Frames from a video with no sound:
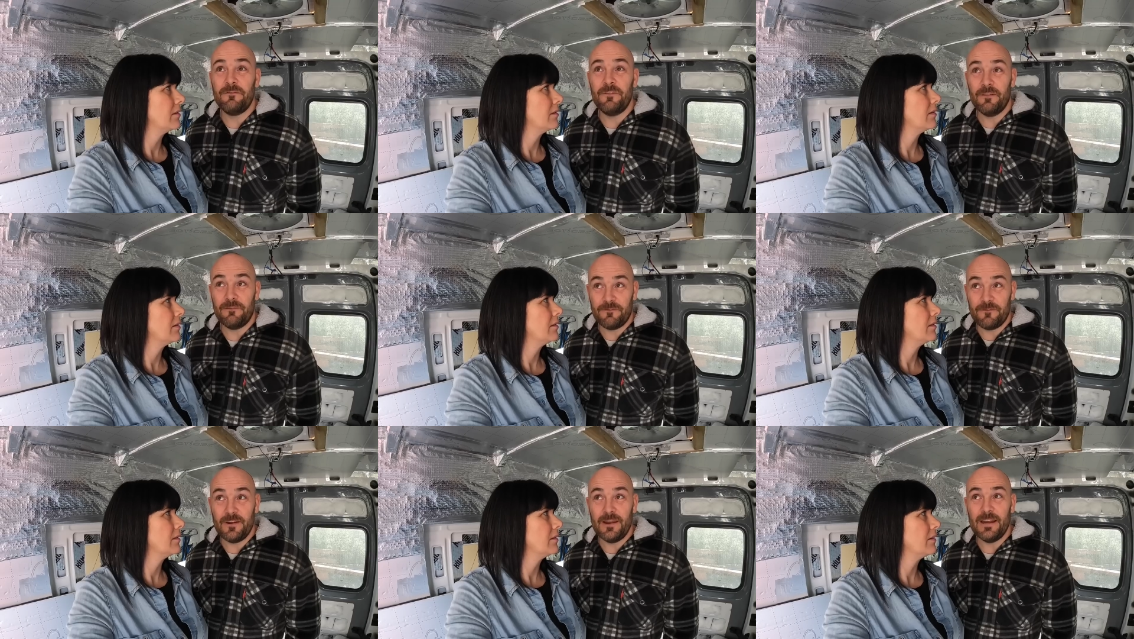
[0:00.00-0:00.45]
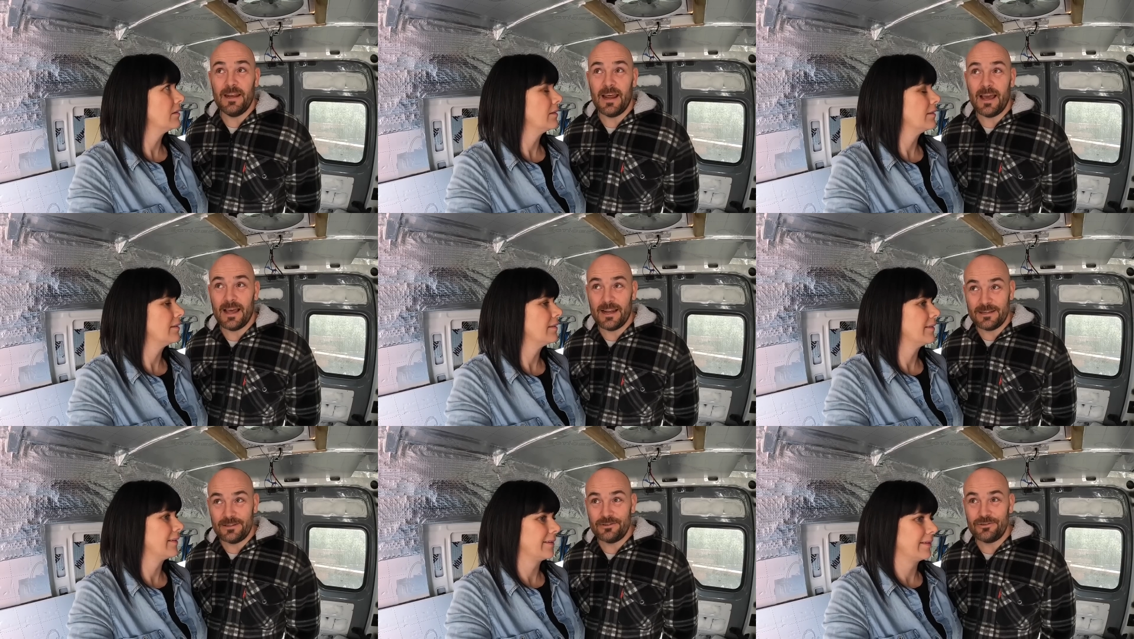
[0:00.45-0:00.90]

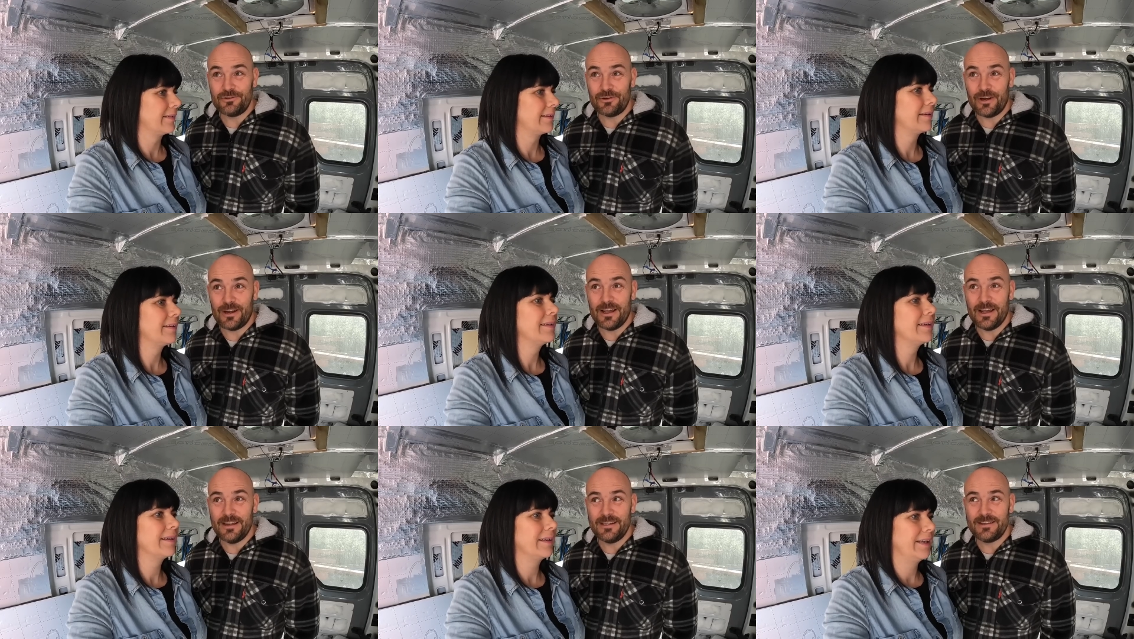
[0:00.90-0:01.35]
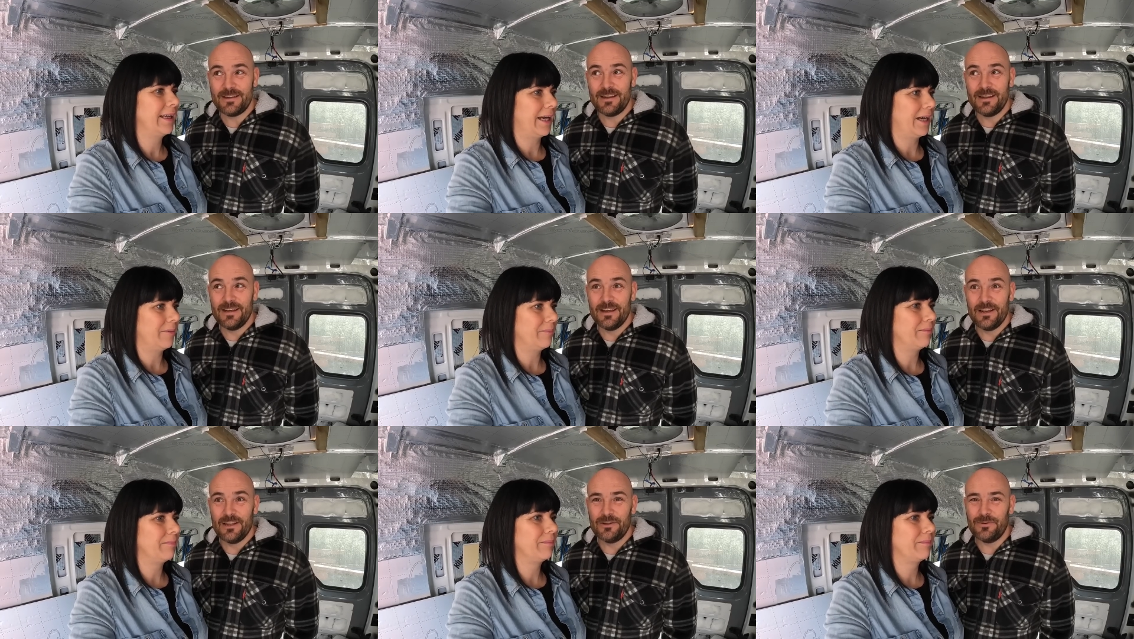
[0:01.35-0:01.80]
Speaker 1: 1500. Yeah.
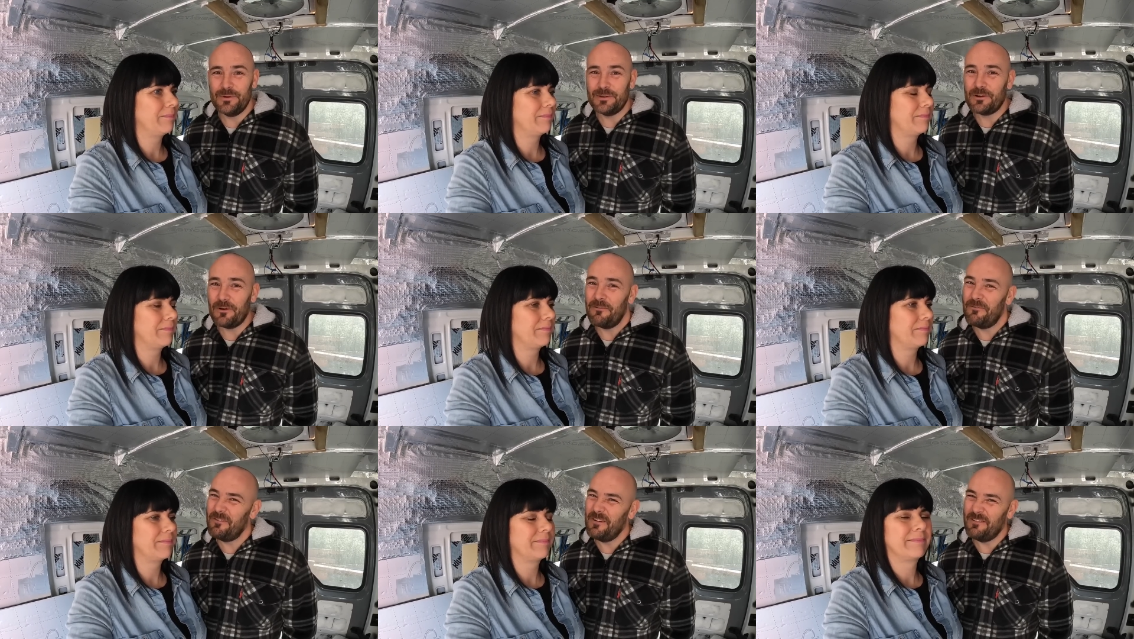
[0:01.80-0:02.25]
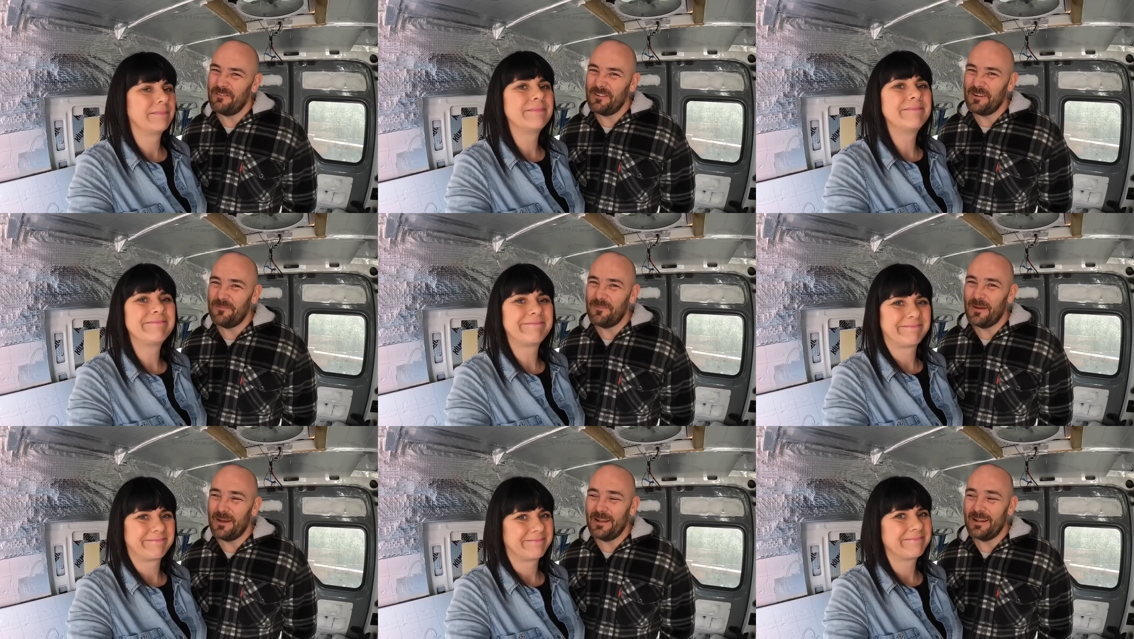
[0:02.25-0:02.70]
So we've got 50
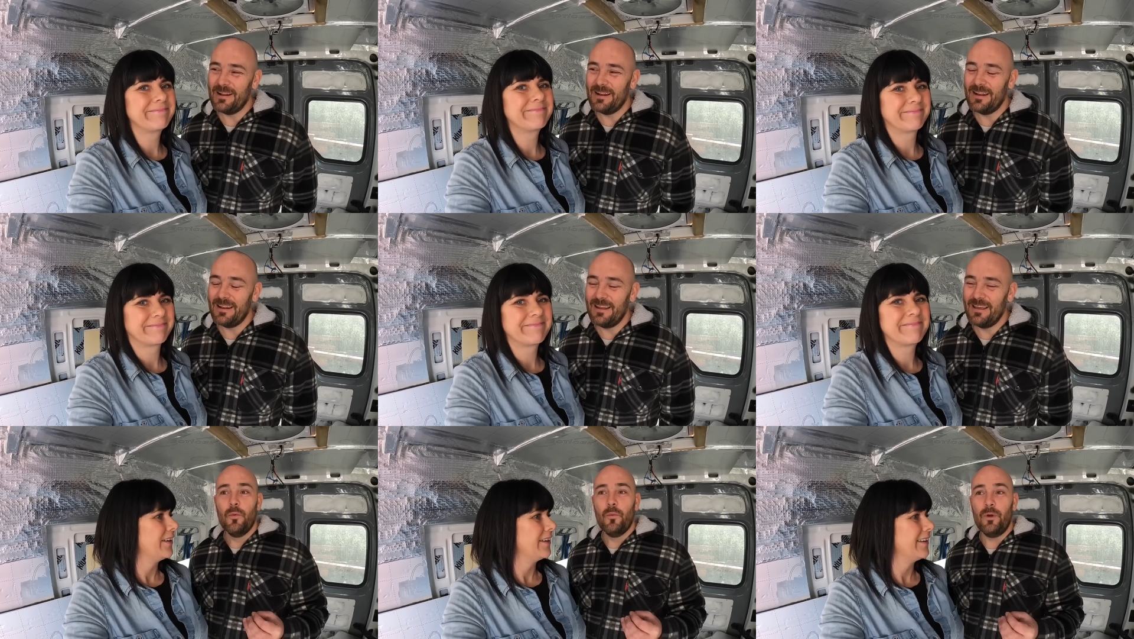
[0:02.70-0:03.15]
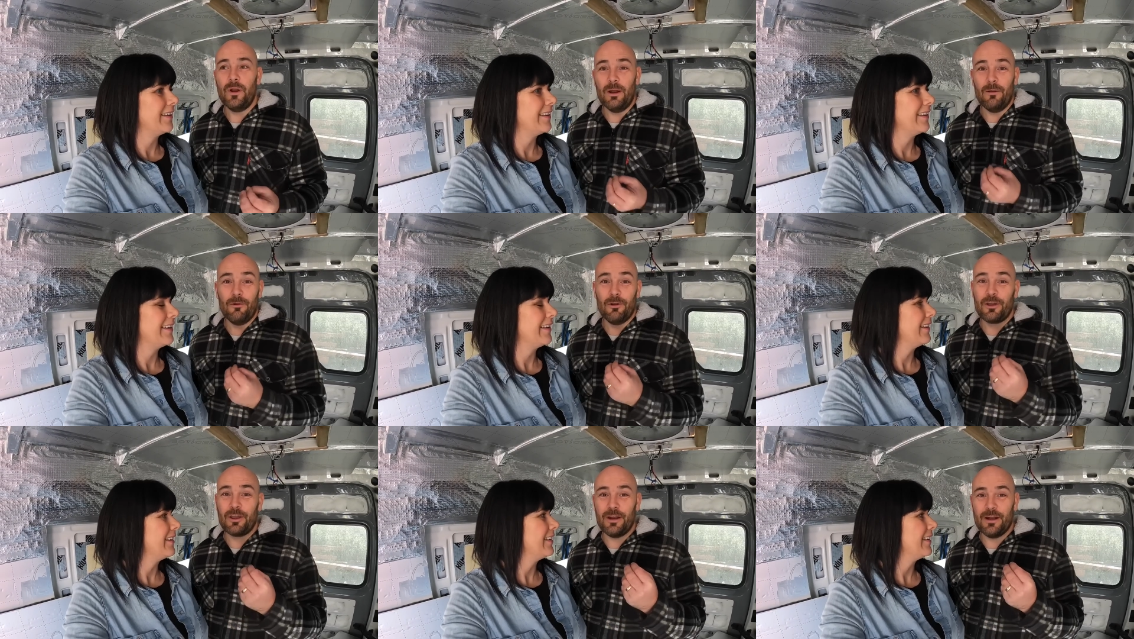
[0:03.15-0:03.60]
mil we're now
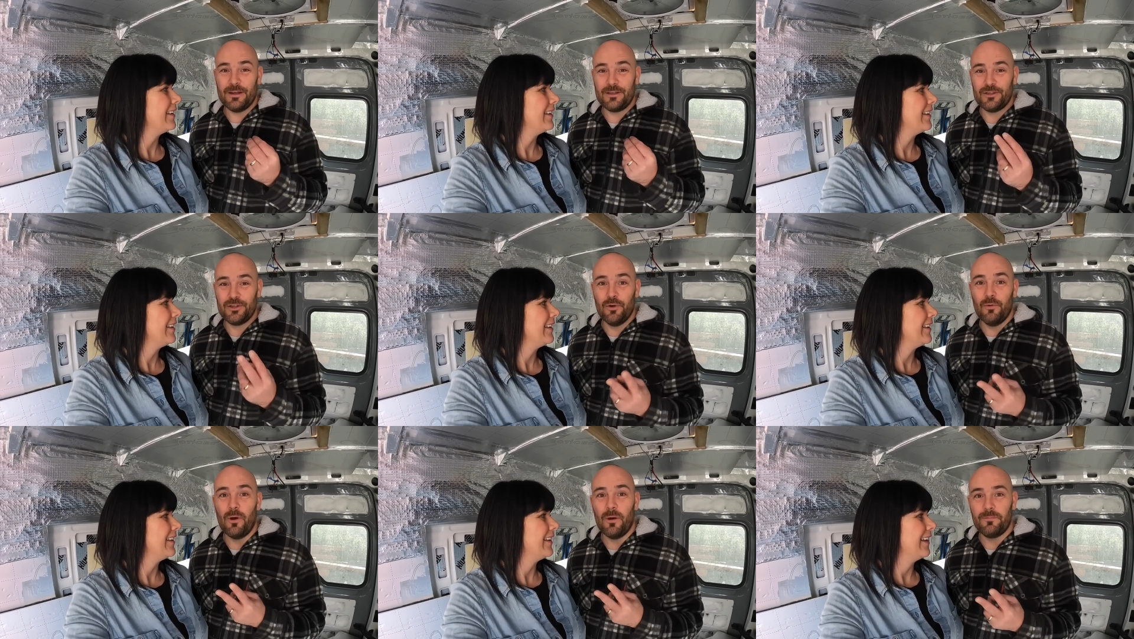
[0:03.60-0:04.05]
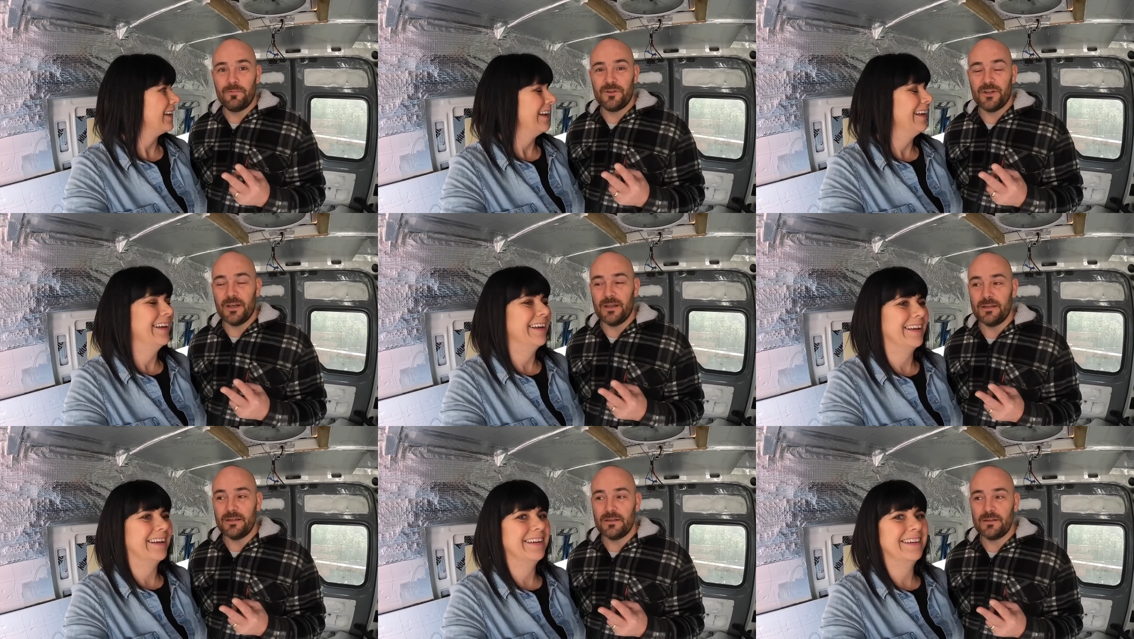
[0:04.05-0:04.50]
looking at two
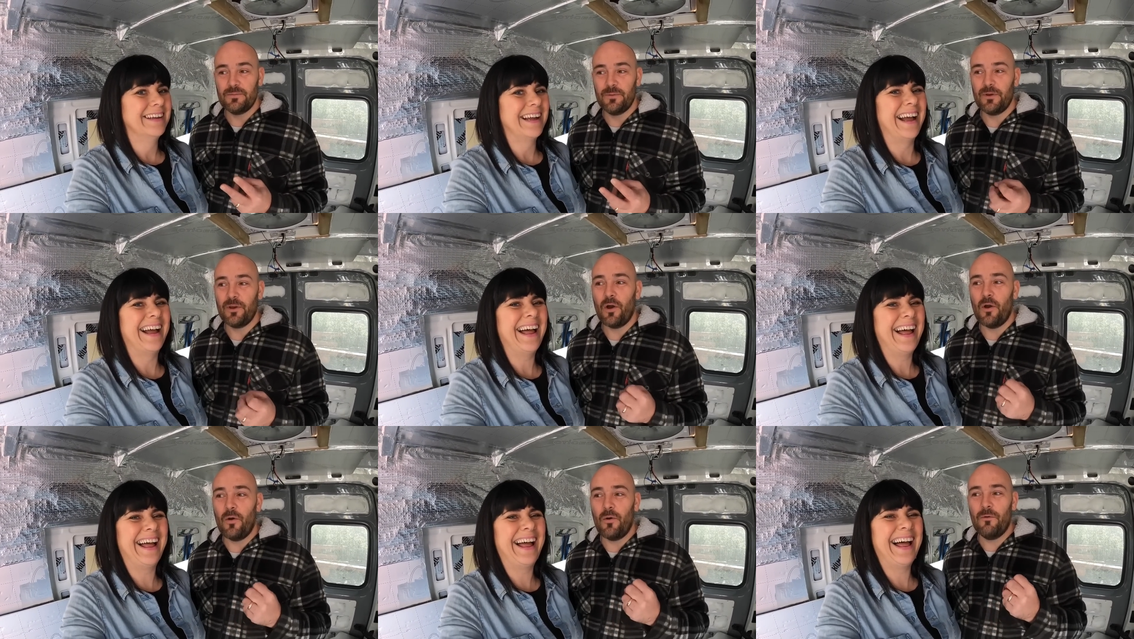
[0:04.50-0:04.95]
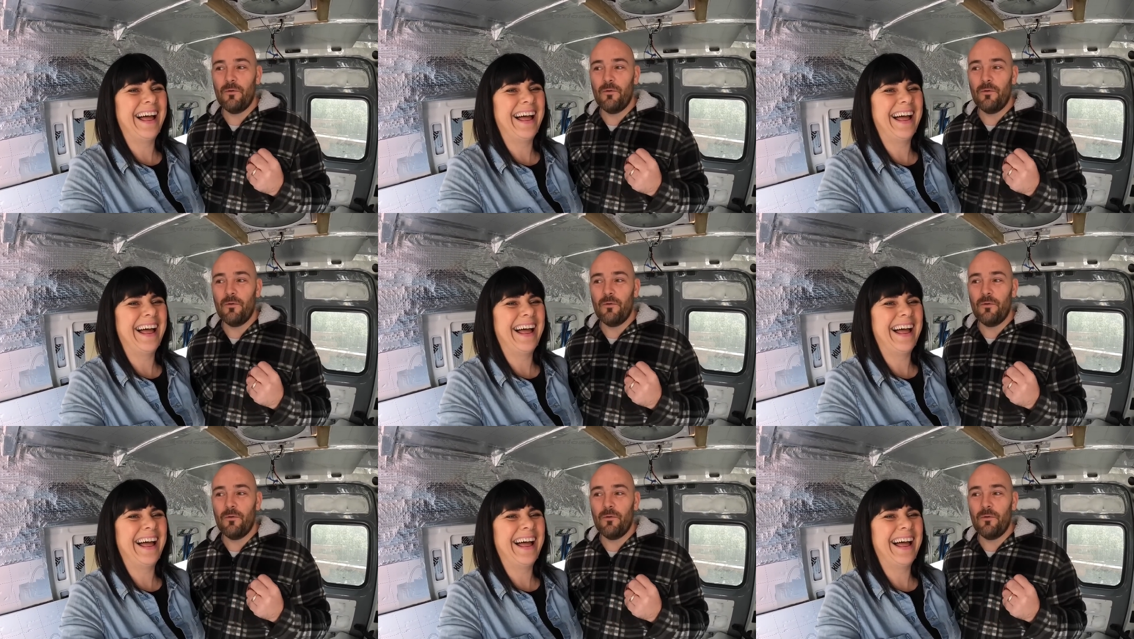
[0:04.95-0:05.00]
options. We've got